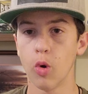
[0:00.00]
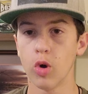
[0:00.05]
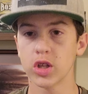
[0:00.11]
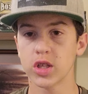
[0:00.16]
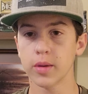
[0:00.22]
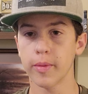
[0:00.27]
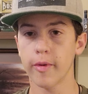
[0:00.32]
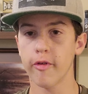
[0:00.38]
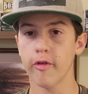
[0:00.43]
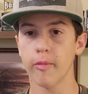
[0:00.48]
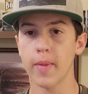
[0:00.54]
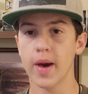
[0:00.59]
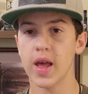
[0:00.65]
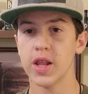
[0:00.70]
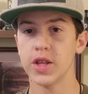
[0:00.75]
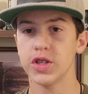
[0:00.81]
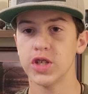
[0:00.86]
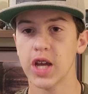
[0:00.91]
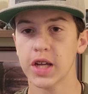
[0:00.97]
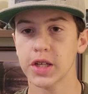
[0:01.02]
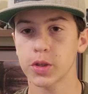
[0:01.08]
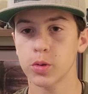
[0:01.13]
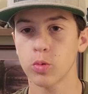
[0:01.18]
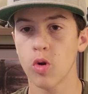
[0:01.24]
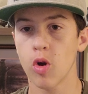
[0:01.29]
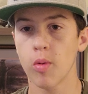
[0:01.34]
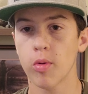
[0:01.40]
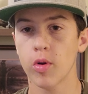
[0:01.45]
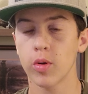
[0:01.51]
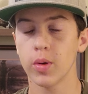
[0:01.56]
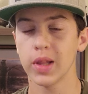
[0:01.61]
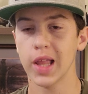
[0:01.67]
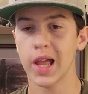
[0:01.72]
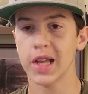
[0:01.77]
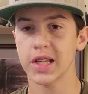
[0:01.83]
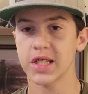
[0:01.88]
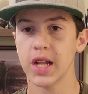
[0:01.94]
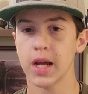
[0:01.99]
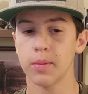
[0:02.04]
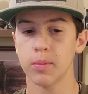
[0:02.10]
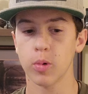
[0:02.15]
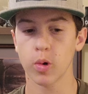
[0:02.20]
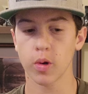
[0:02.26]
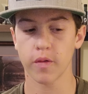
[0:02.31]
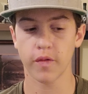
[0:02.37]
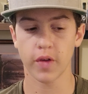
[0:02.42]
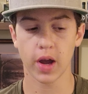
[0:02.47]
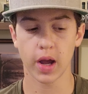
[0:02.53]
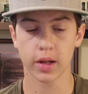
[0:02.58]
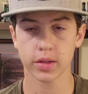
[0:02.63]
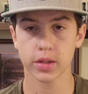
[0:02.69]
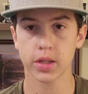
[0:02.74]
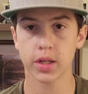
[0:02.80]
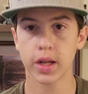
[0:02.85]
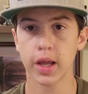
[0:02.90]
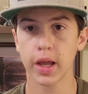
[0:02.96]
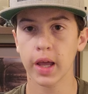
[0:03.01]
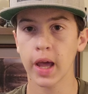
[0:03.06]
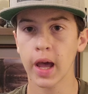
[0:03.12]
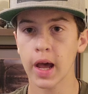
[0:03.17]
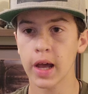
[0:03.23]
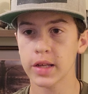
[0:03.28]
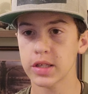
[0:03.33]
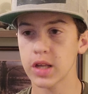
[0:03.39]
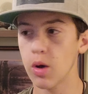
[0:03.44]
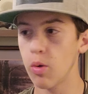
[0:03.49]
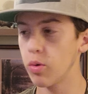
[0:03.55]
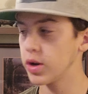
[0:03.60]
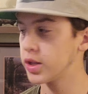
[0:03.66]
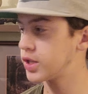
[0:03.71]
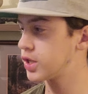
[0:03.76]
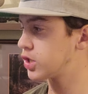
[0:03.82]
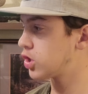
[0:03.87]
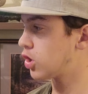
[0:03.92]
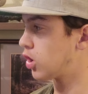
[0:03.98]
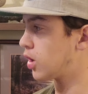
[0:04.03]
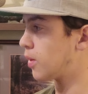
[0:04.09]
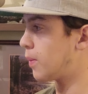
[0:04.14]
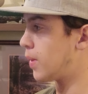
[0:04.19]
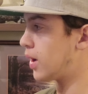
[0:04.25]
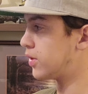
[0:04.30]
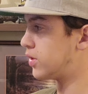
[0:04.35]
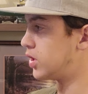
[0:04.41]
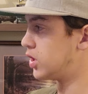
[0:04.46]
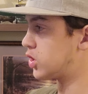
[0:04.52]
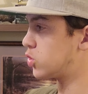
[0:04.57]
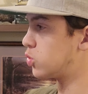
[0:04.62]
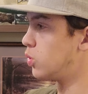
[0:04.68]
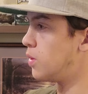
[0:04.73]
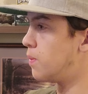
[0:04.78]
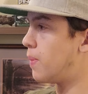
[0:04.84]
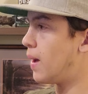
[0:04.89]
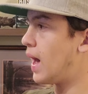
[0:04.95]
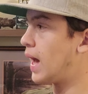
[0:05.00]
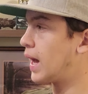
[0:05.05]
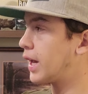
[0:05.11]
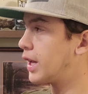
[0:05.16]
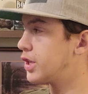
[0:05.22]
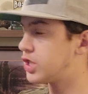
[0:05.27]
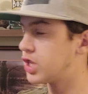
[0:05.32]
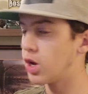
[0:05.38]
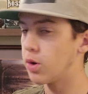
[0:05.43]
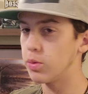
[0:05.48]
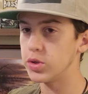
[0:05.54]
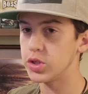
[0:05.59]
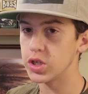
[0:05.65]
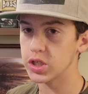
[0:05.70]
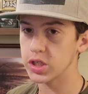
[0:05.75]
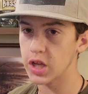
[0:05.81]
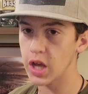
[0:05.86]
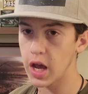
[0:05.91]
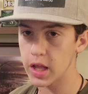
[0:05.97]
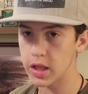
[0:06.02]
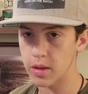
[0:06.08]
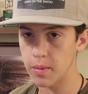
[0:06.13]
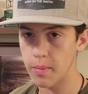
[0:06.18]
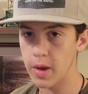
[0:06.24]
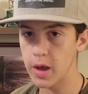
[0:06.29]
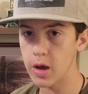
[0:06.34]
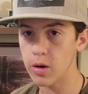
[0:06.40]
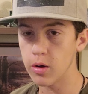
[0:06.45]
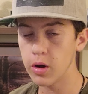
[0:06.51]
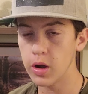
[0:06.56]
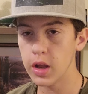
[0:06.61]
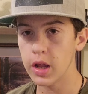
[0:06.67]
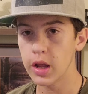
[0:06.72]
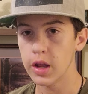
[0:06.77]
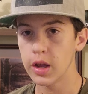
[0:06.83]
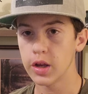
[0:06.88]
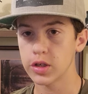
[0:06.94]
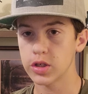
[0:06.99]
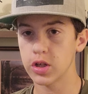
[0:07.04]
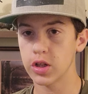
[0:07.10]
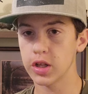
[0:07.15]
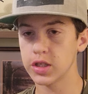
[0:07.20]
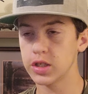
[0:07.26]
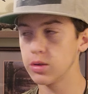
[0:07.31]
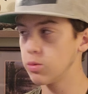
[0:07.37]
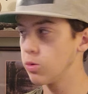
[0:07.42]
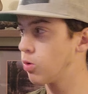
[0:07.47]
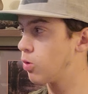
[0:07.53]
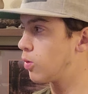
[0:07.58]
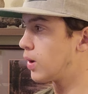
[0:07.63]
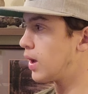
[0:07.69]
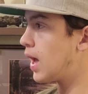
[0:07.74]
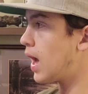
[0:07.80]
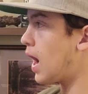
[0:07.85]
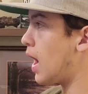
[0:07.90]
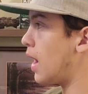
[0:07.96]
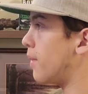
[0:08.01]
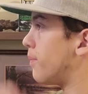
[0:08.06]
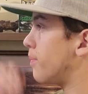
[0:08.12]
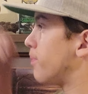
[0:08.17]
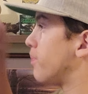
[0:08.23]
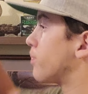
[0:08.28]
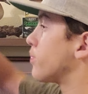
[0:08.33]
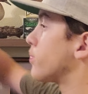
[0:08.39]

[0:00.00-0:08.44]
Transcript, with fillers: What's up everybody, Jackson Robert with Last Stop Waterfowl. Today guys, I wanted to talk about this sweet package that we just got in the mail. So let's see what we got.